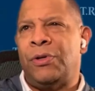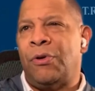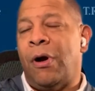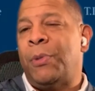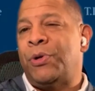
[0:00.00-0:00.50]

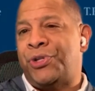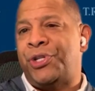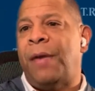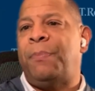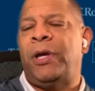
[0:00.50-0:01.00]
you're almost
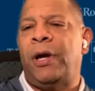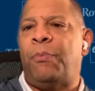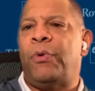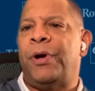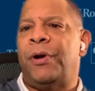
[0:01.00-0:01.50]
shaping
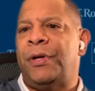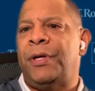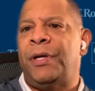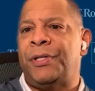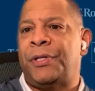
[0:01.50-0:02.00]
up where
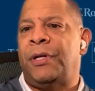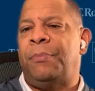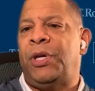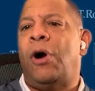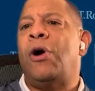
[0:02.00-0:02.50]
it's
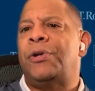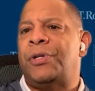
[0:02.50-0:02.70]
going to be hard